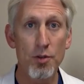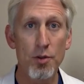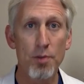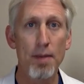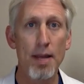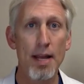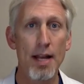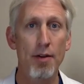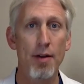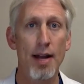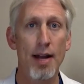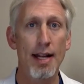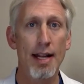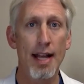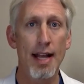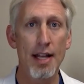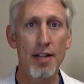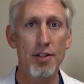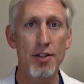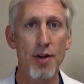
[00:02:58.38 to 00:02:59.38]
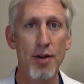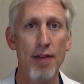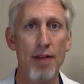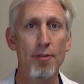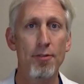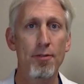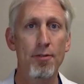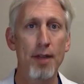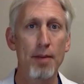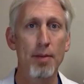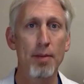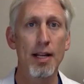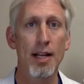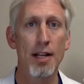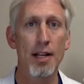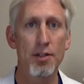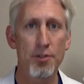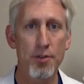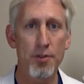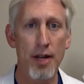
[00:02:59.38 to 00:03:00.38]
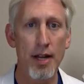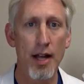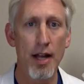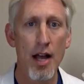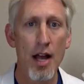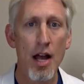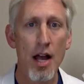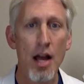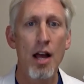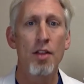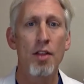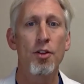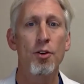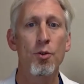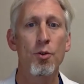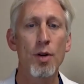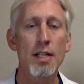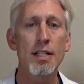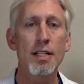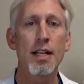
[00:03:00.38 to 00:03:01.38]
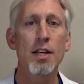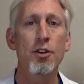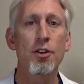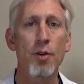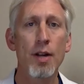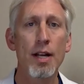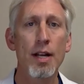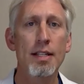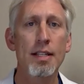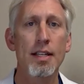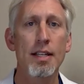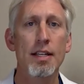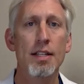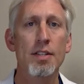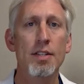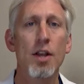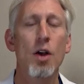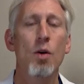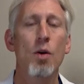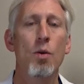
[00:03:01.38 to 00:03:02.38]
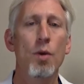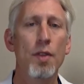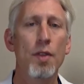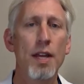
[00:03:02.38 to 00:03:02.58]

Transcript: with pancreatic cancer have a family history. The risk increases with